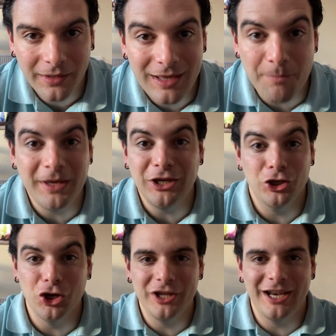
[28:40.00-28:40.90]
That being
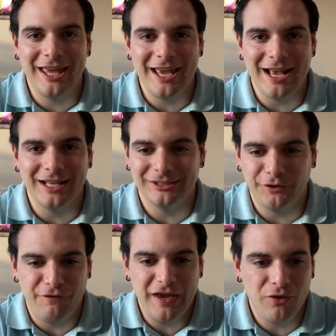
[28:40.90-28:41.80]
good at kicking a
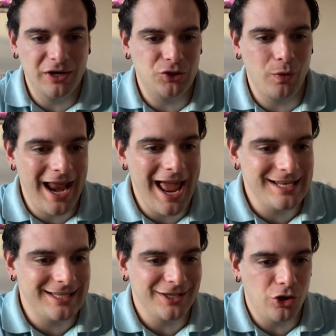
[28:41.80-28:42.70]
sphere into a
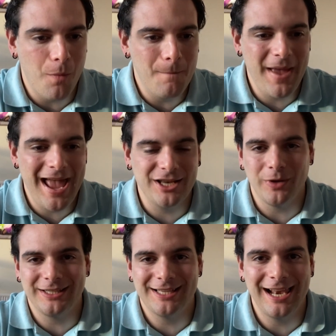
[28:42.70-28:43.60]
net doesn't compare
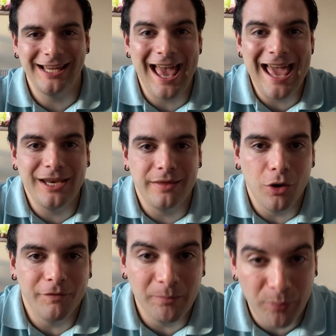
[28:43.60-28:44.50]
to excelling at anything
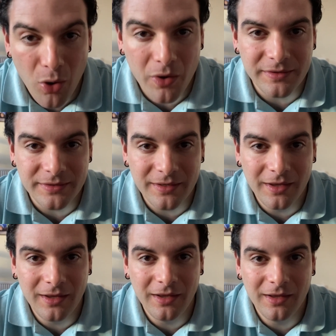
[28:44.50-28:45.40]
of importance,
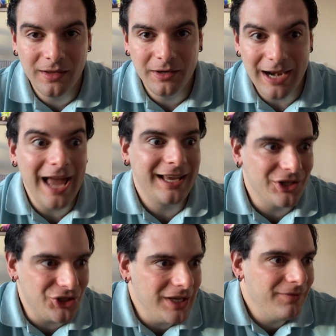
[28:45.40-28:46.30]
like
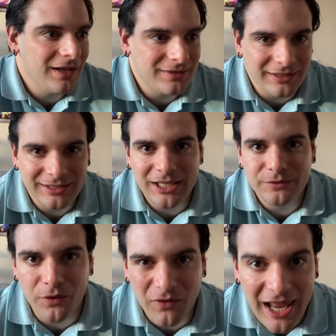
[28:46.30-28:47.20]
achieving a
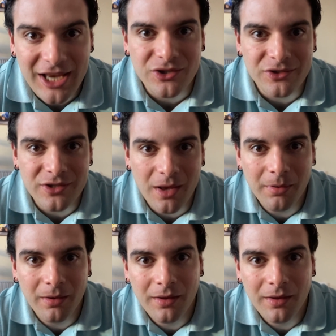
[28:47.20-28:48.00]
successful relationship.